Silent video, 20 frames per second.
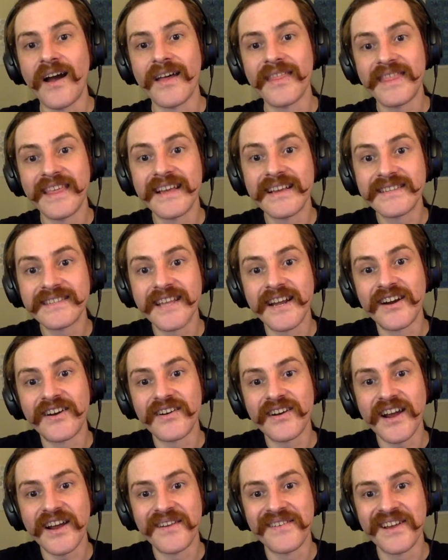things that are
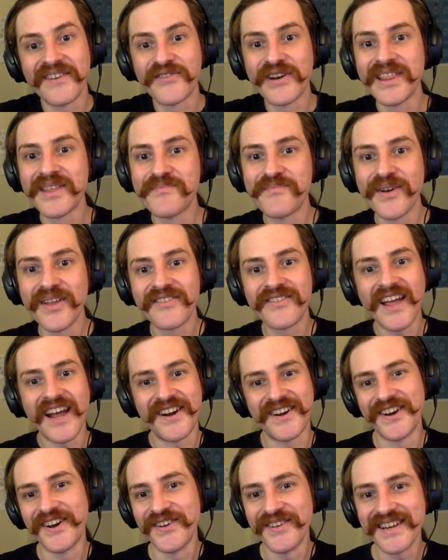kind of like really, I
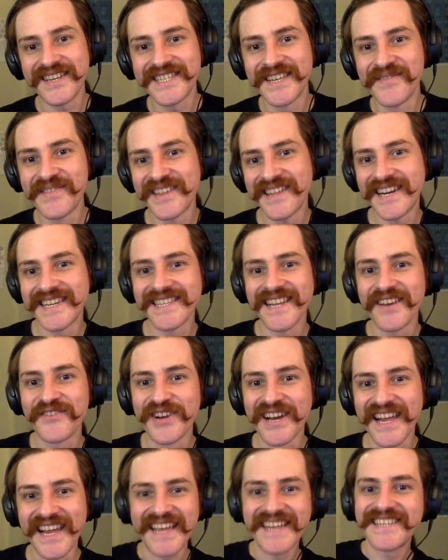don't know, like something that is like
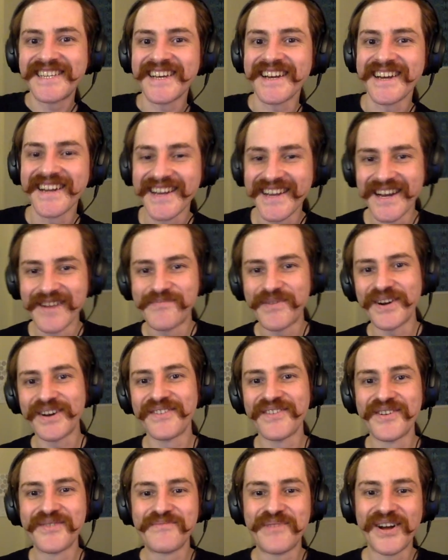really itching in a part of
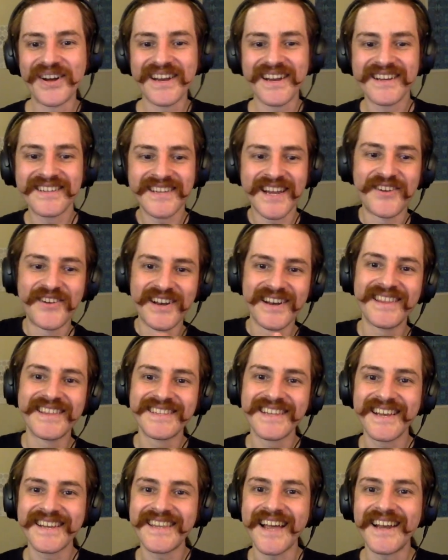your body, generating these
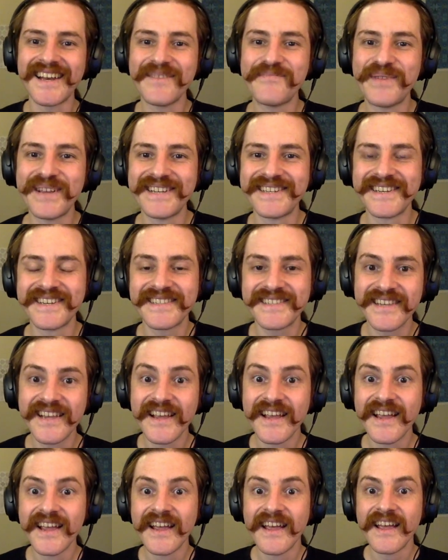like tiny pinches.
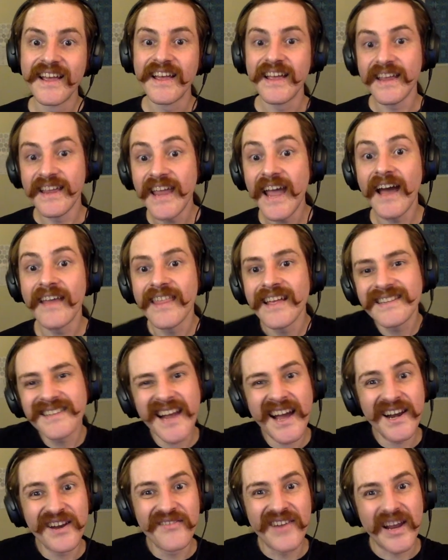Yeah, that's
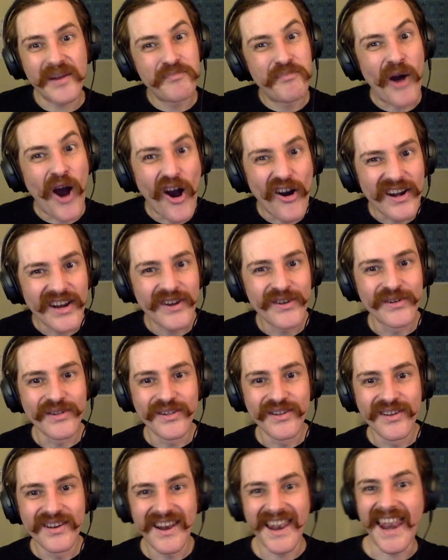kind of like
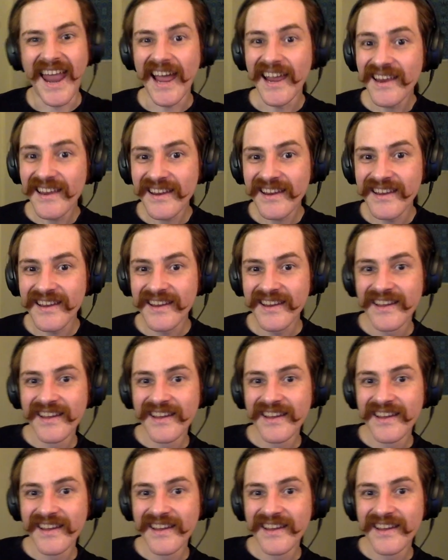particle-like.